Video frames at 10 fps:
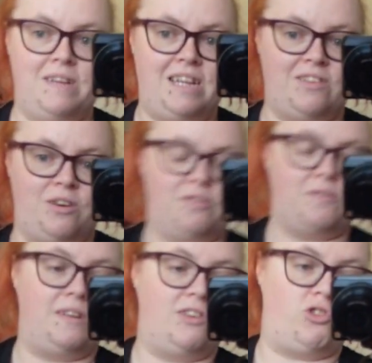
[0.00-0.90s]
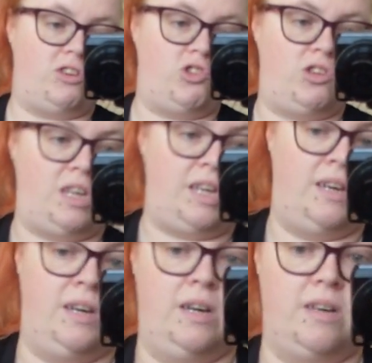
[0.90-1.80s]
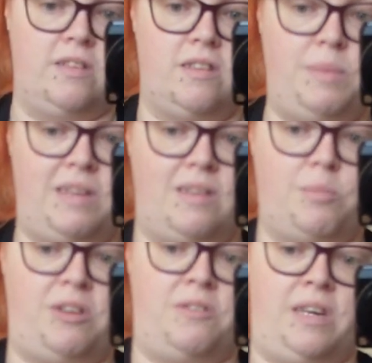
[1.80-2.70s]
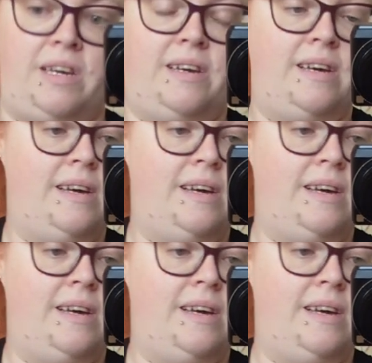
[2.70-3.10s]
really soft, really stretchy, just a basic print on it,